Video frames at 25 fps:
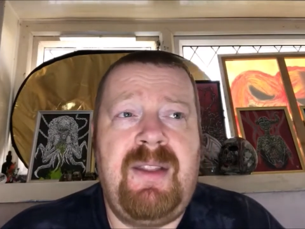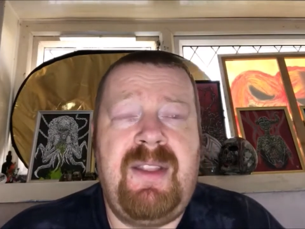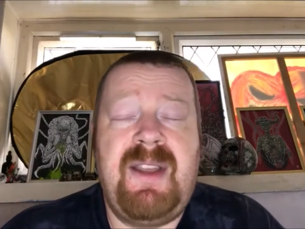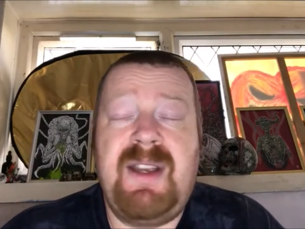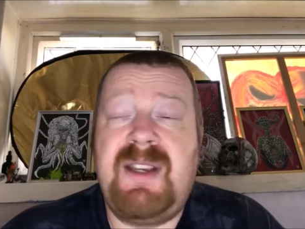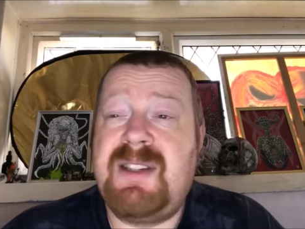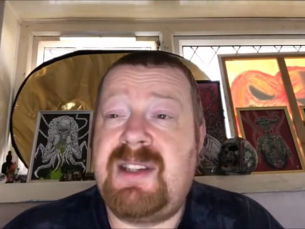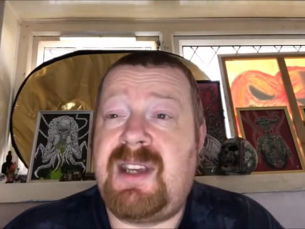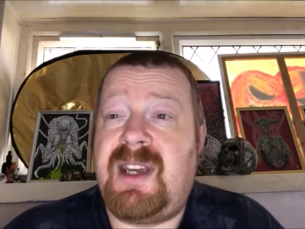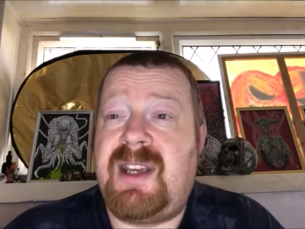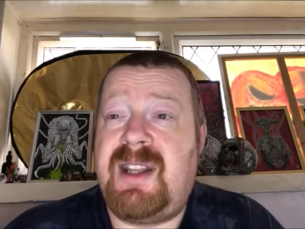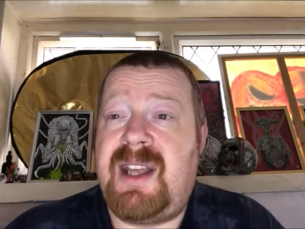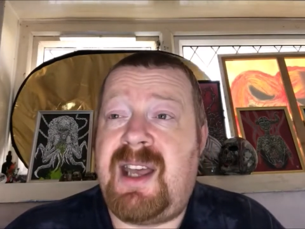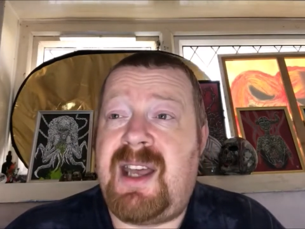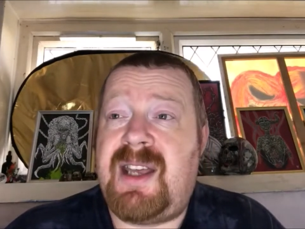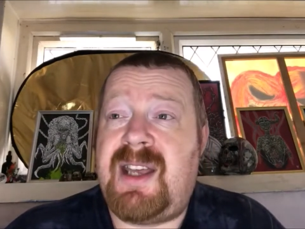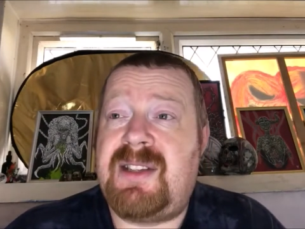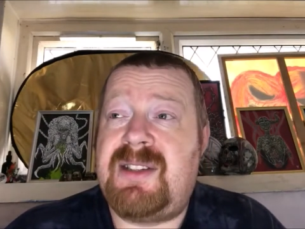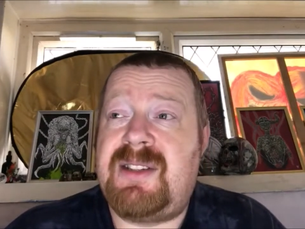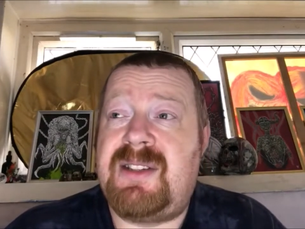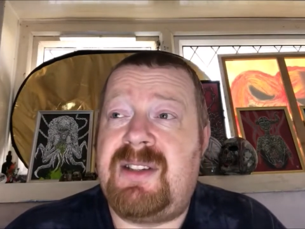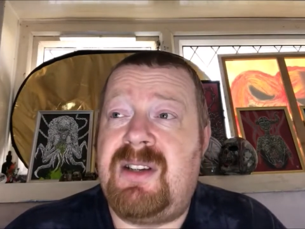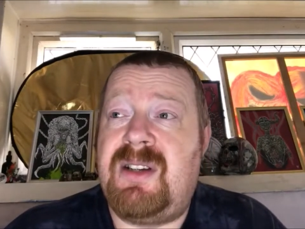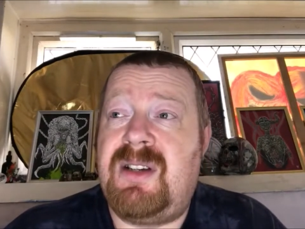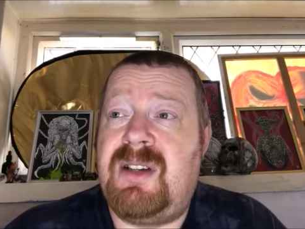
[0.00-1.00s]
things like
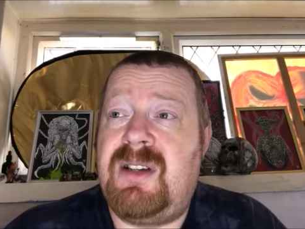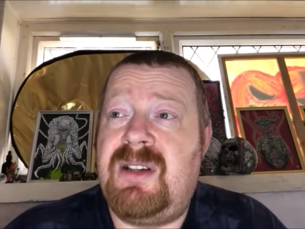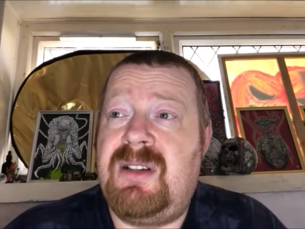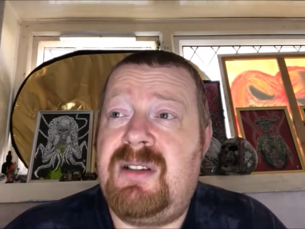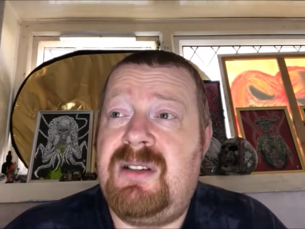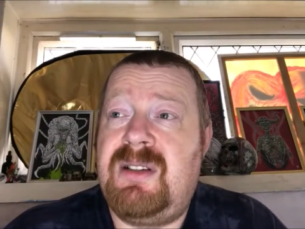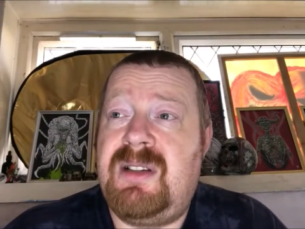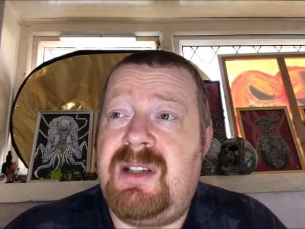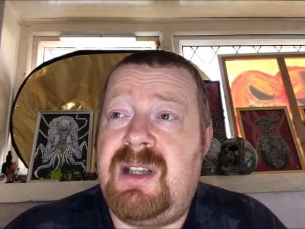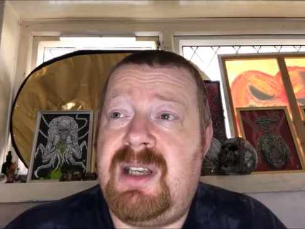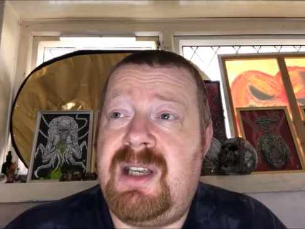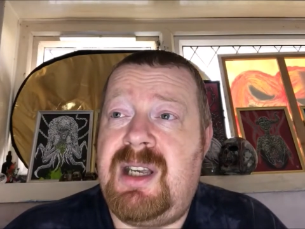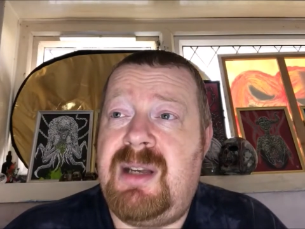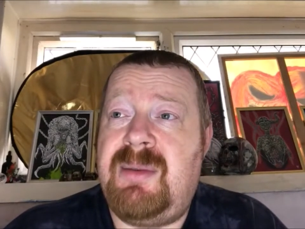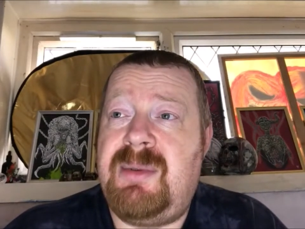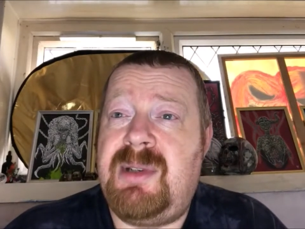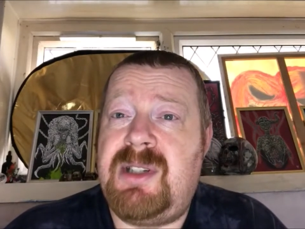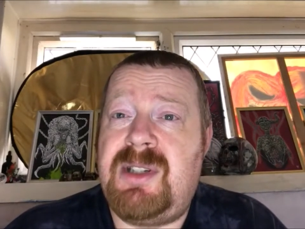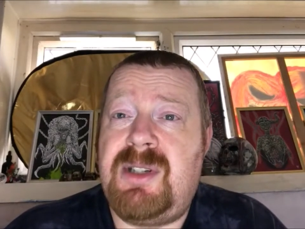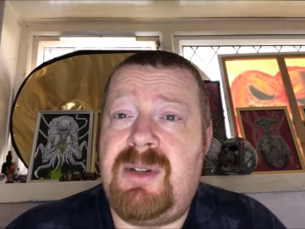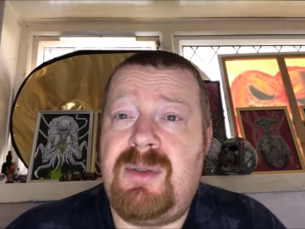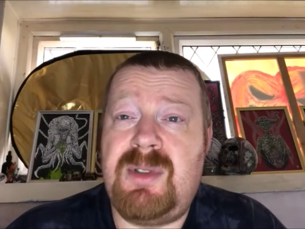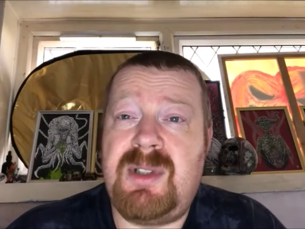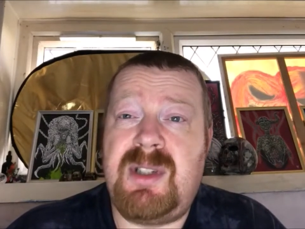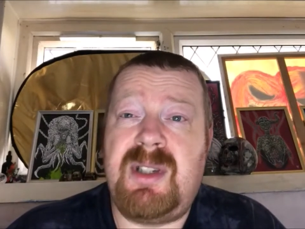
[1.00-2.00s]
that. So
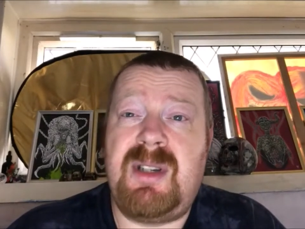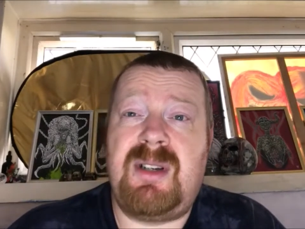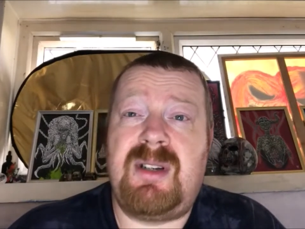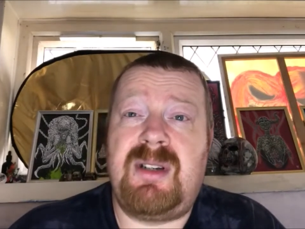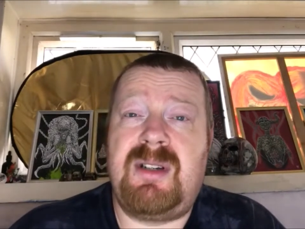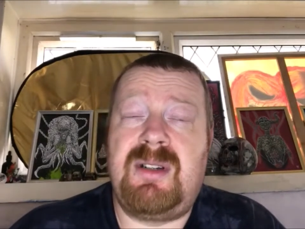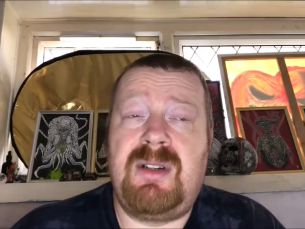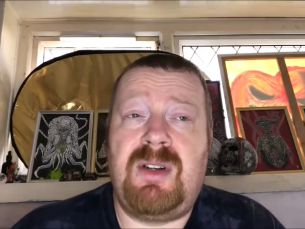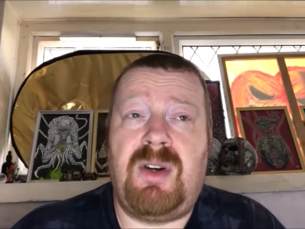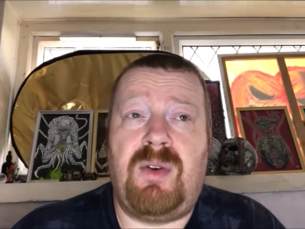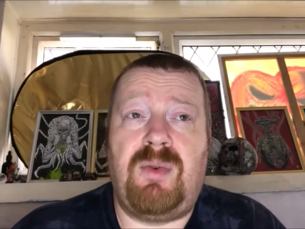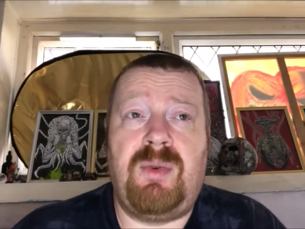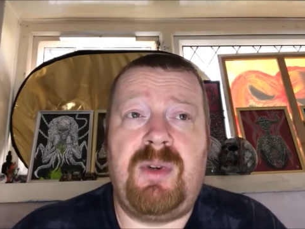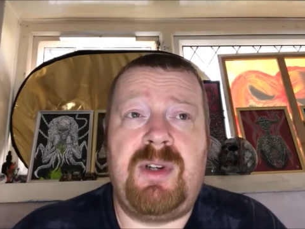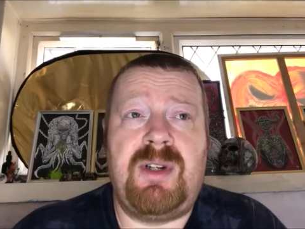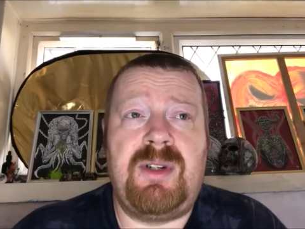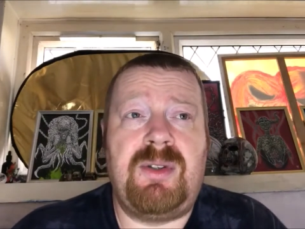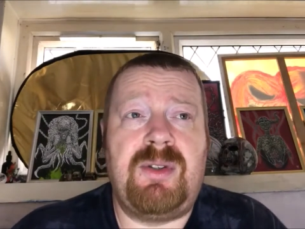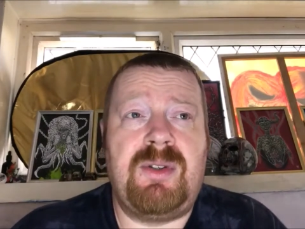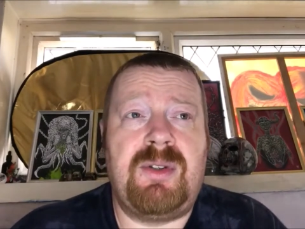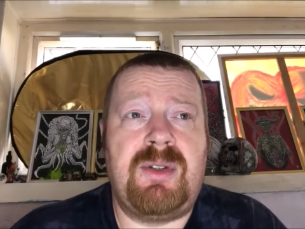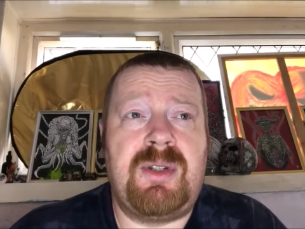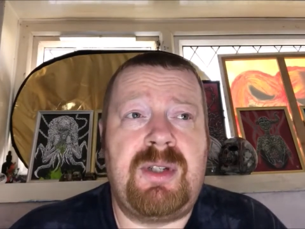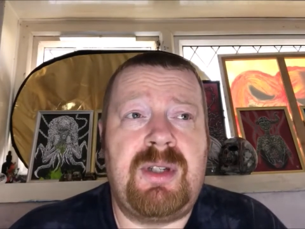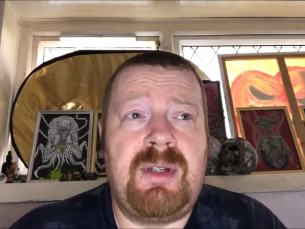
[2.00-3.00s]
it's usually a real
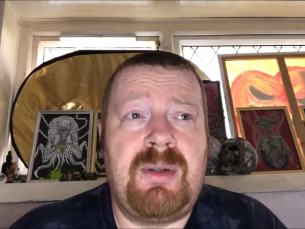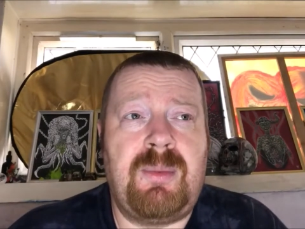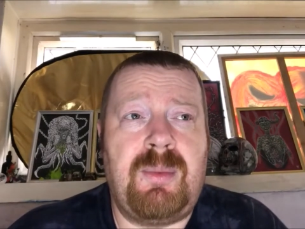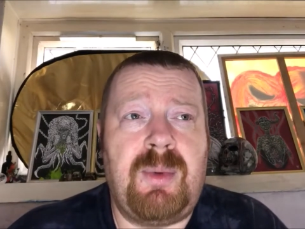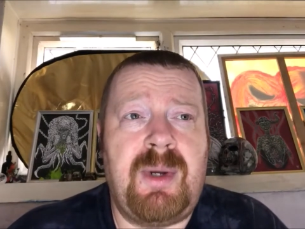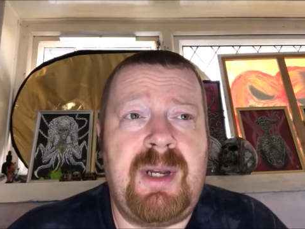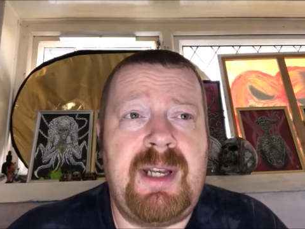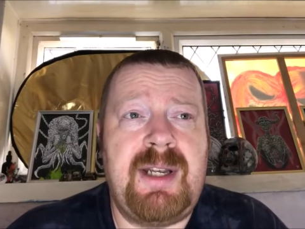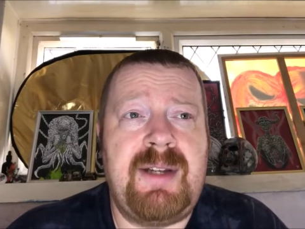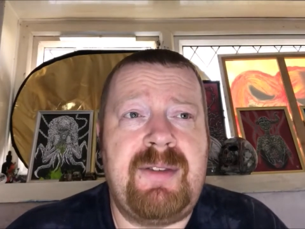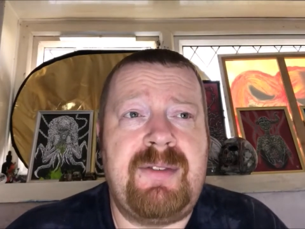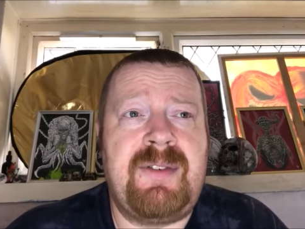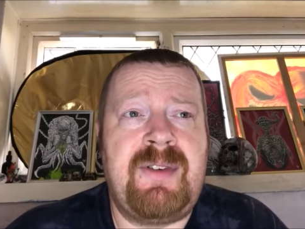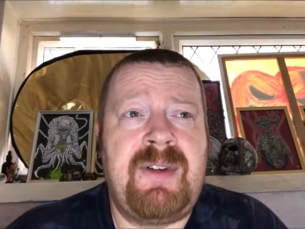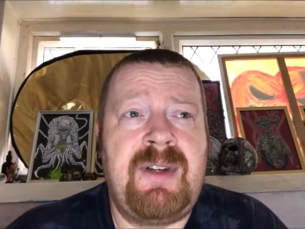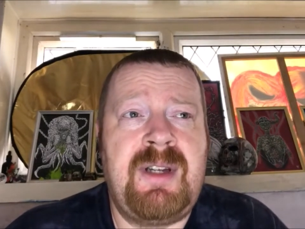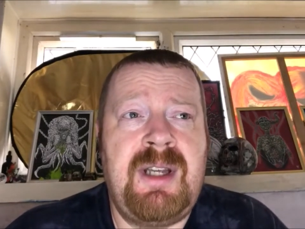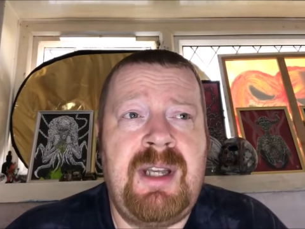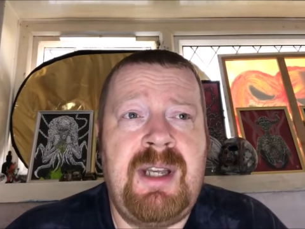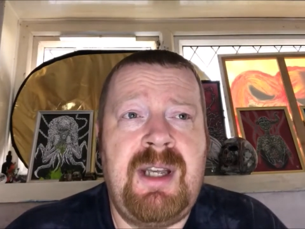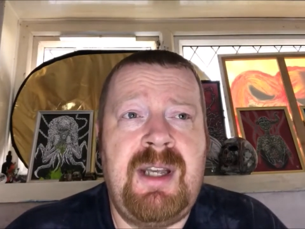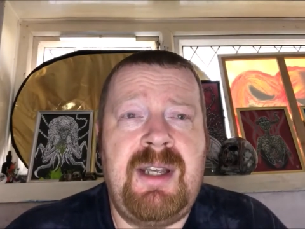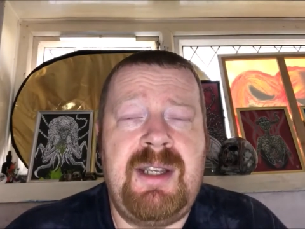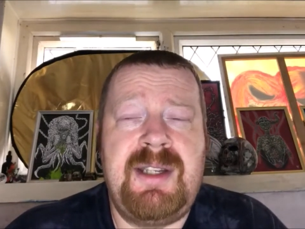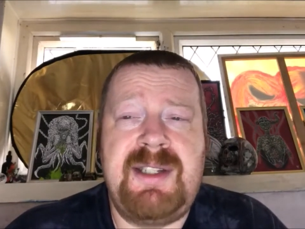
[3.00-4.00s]
good way of
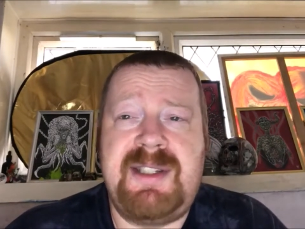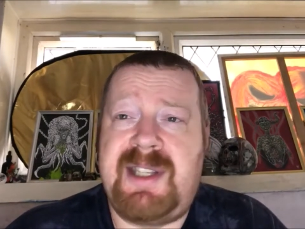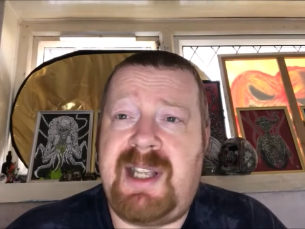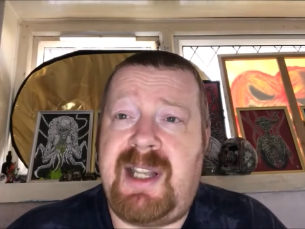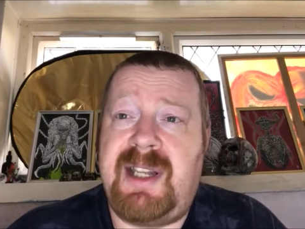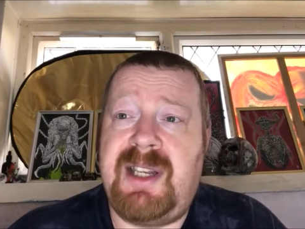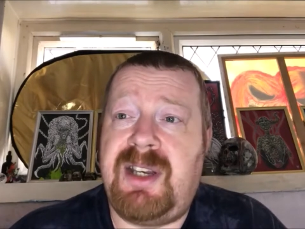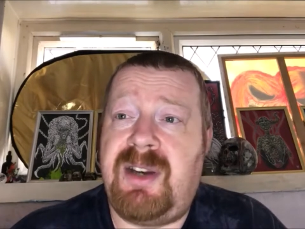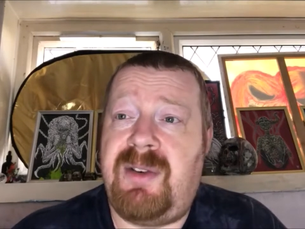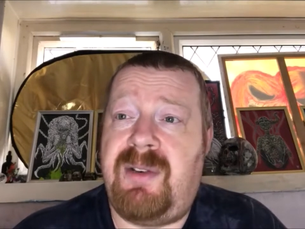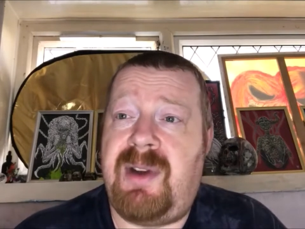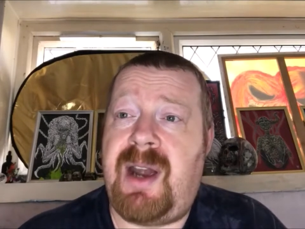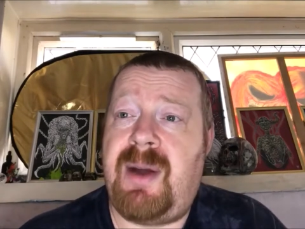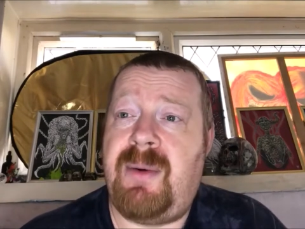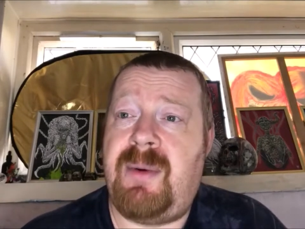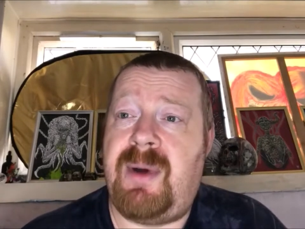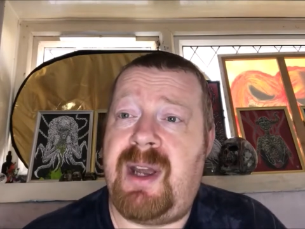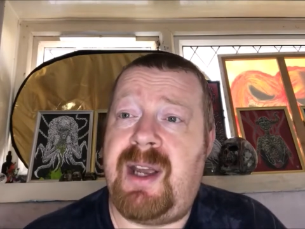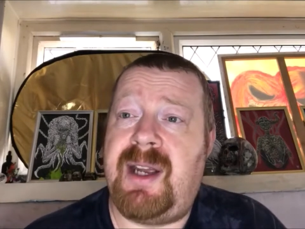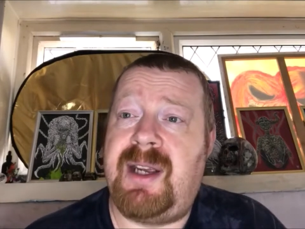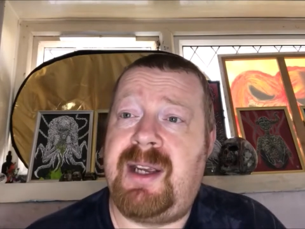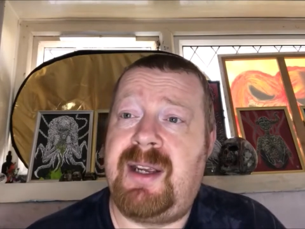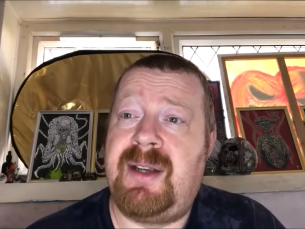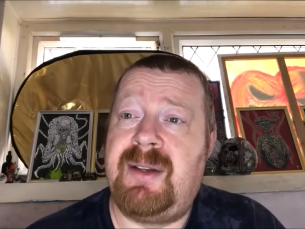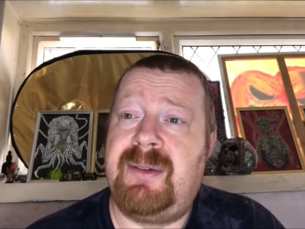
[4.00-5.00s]
selling your
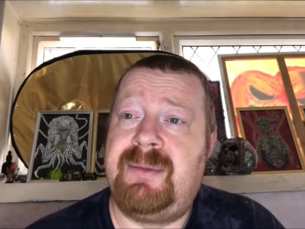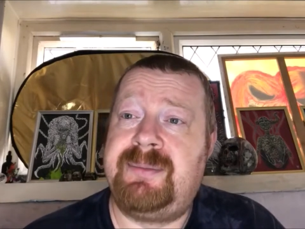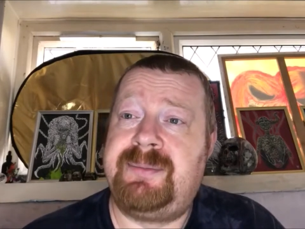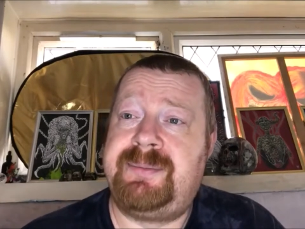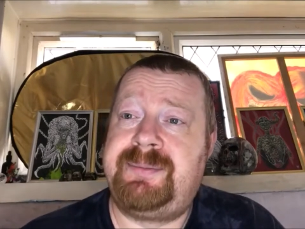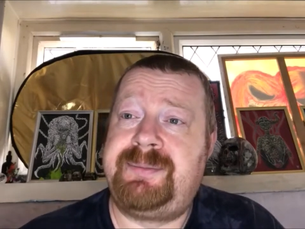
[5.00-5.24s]
artwork.